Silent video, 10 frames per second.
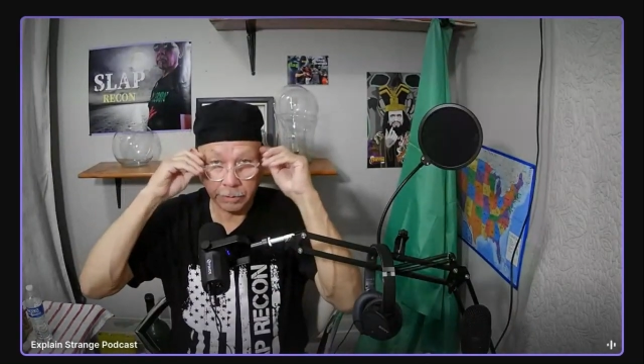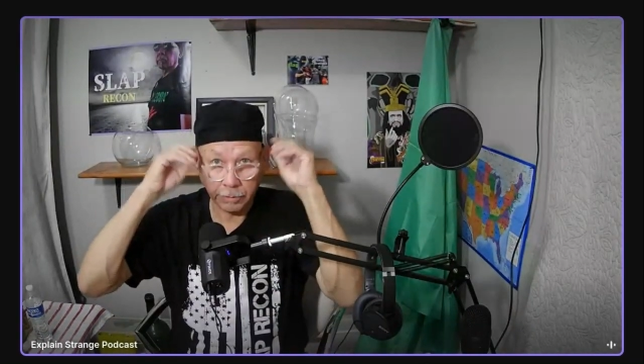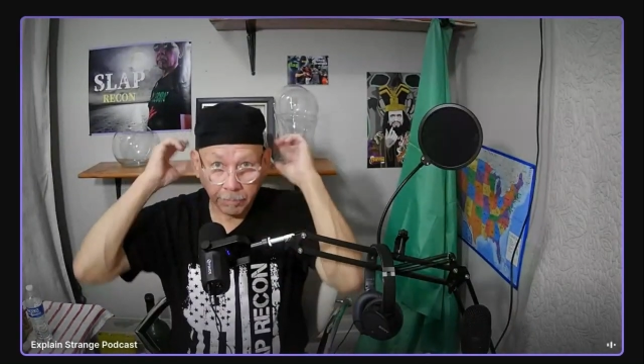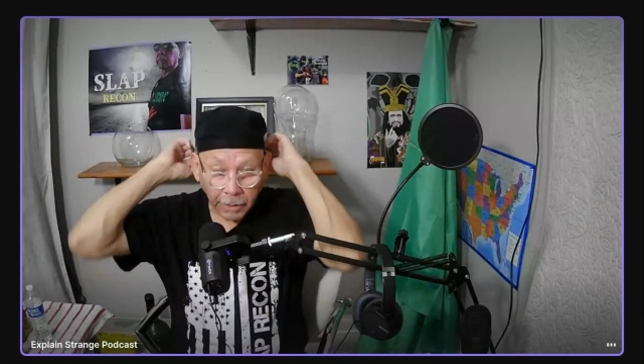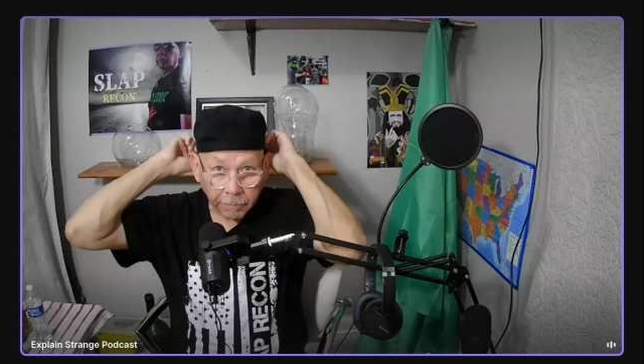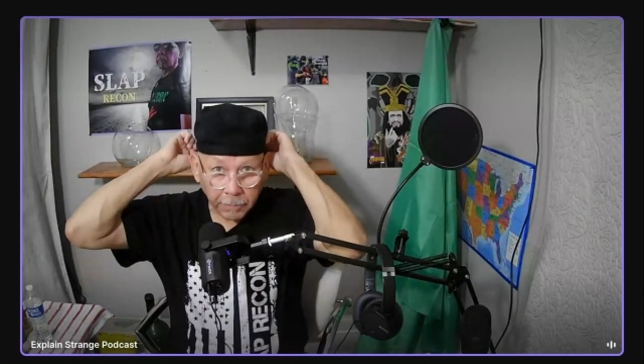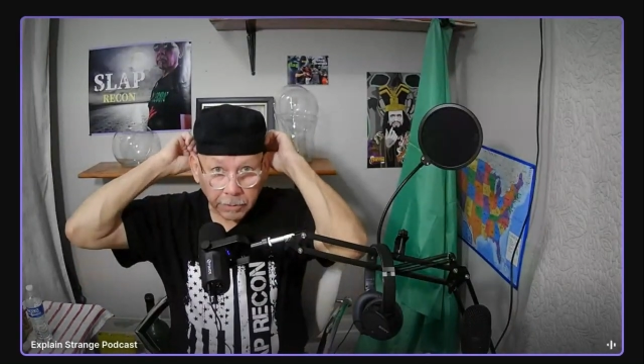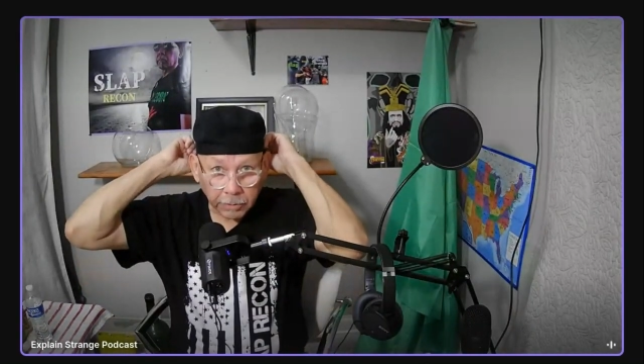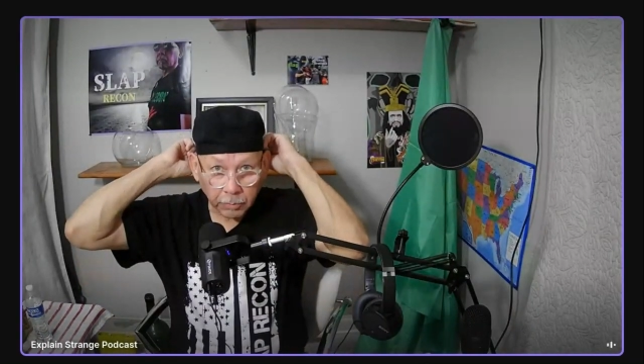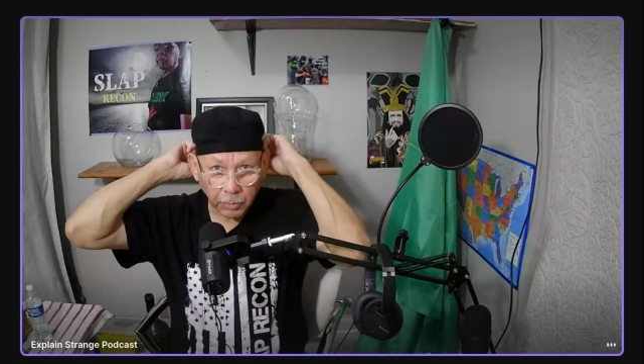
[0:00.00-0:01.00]
mic, because
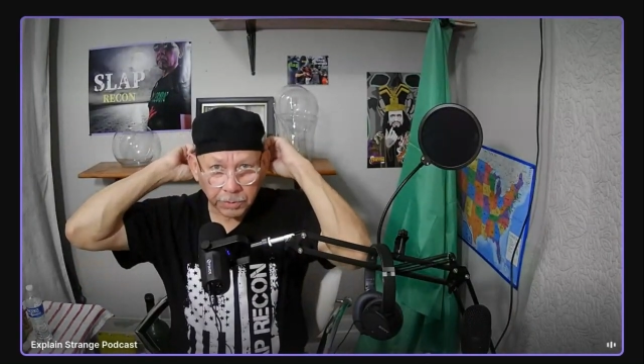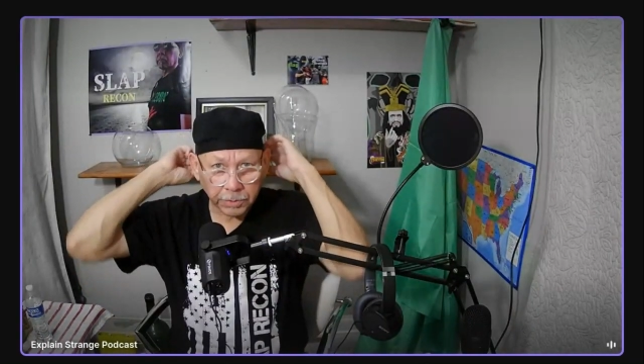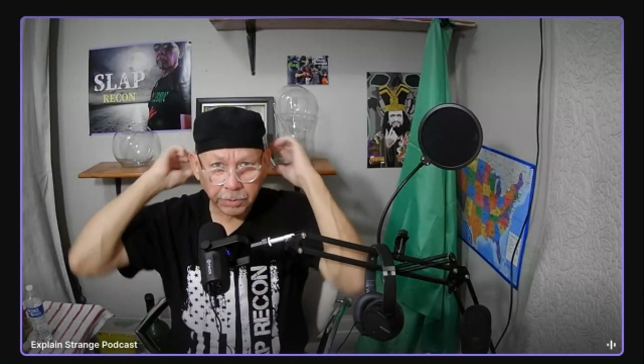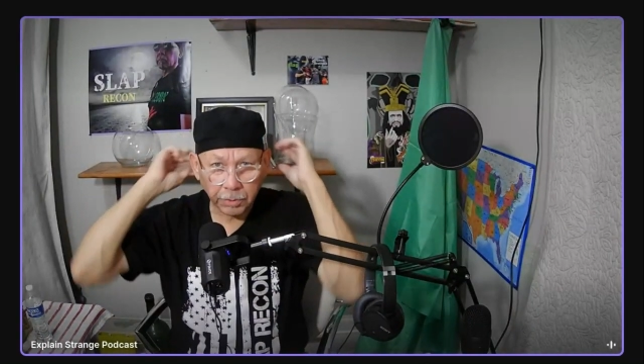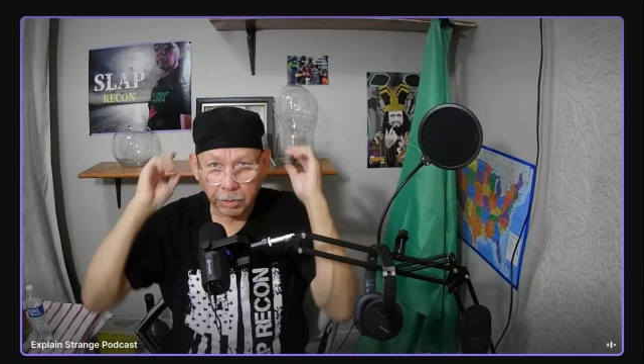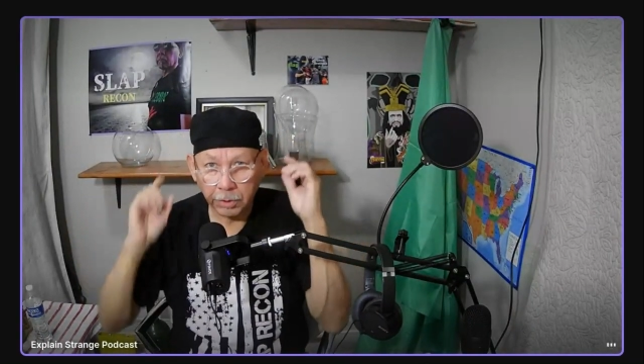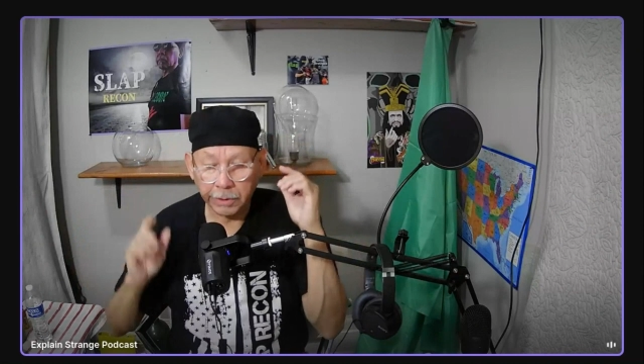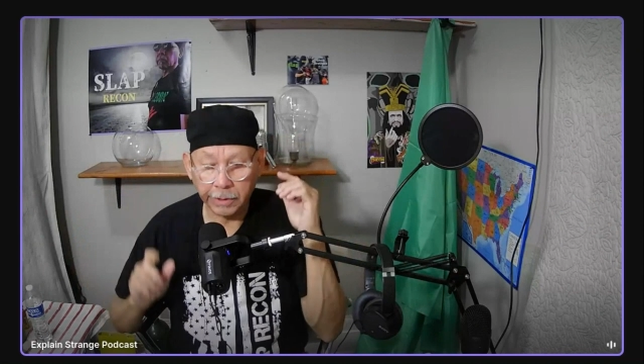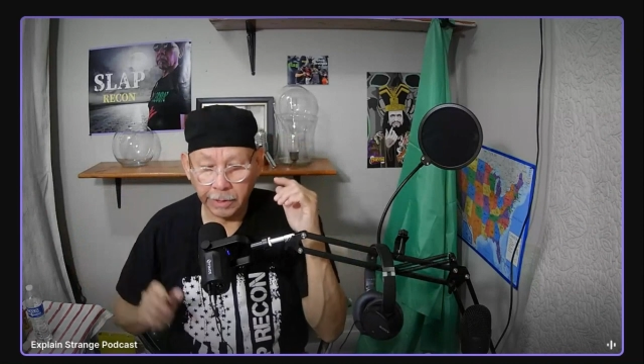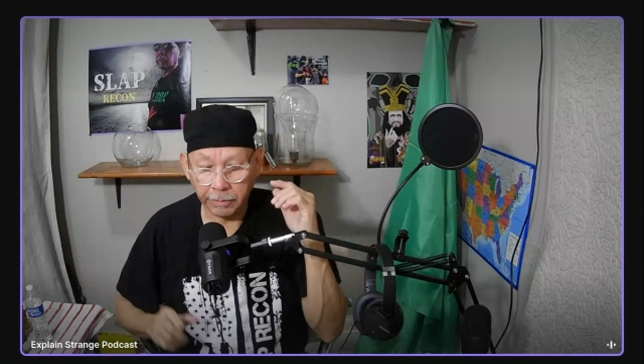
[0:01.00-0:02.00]
once you start looking
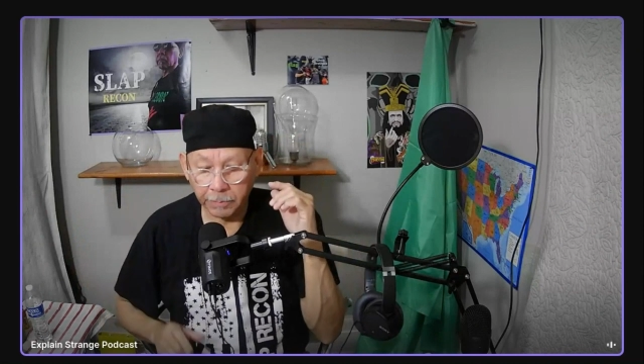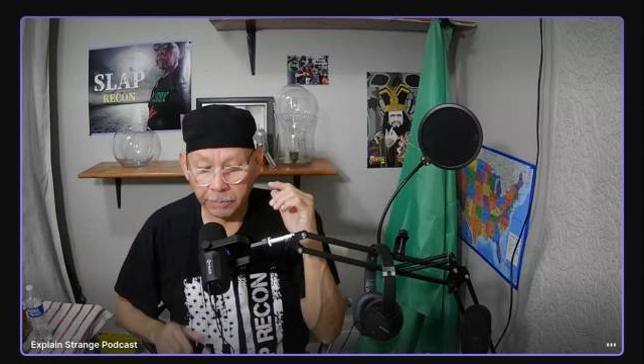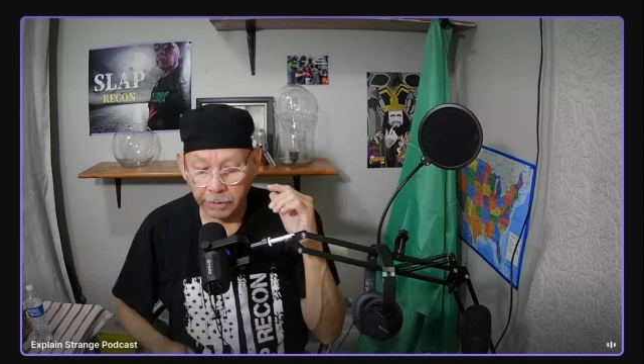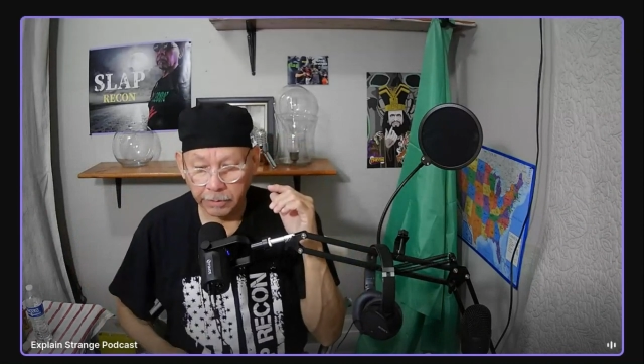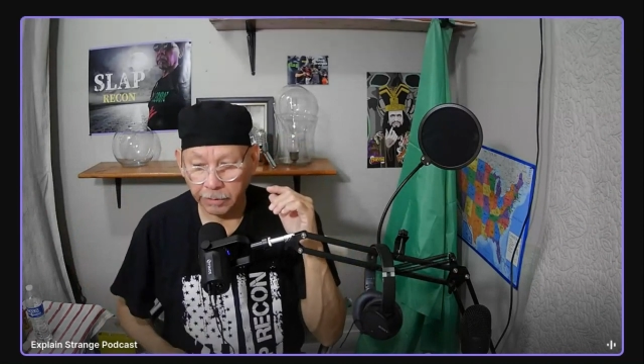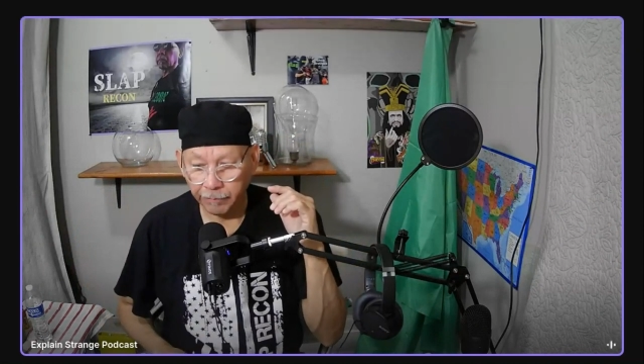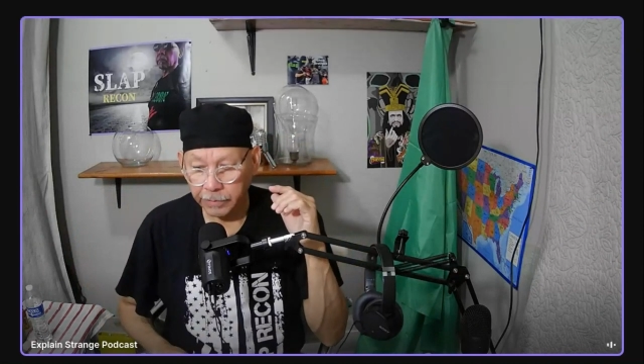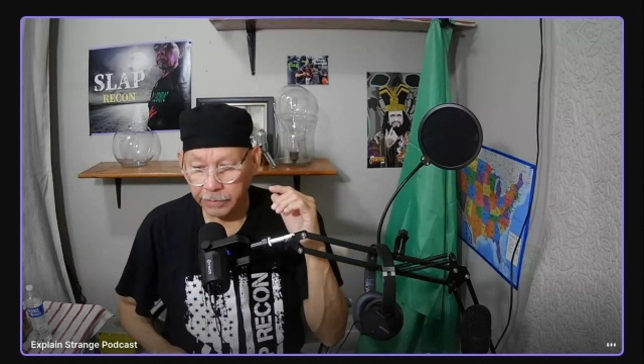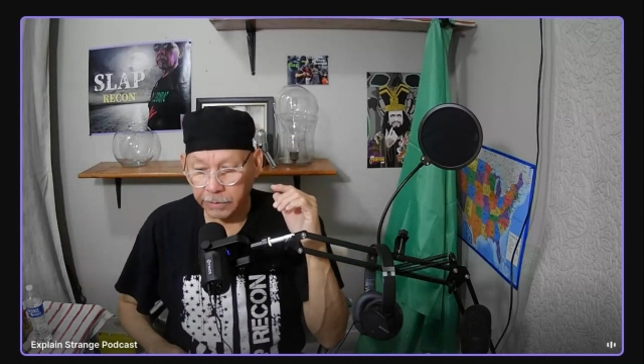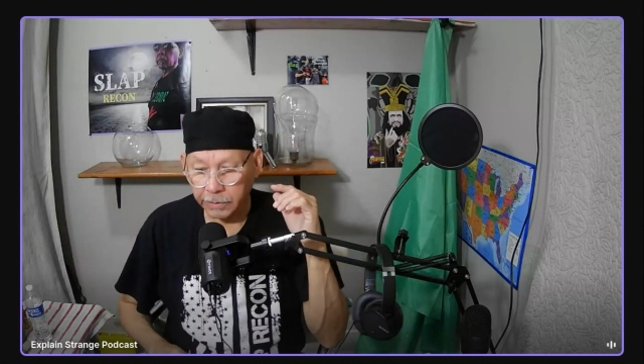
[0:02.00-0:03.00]
at them and
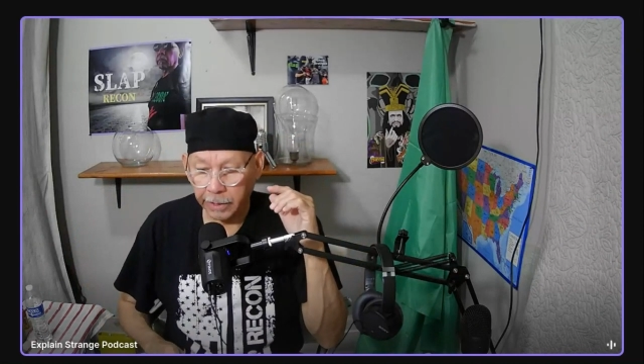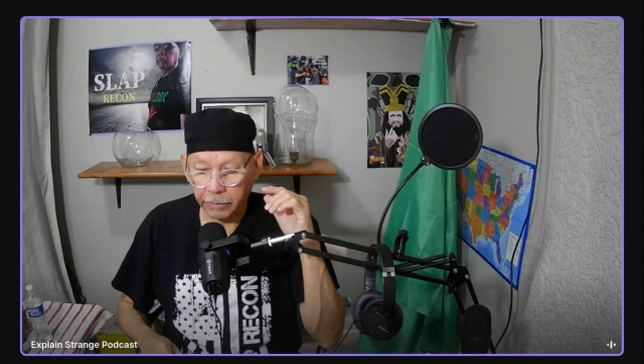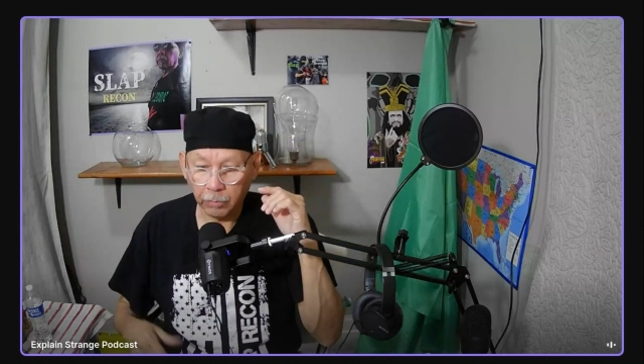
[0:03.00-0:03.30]
investigating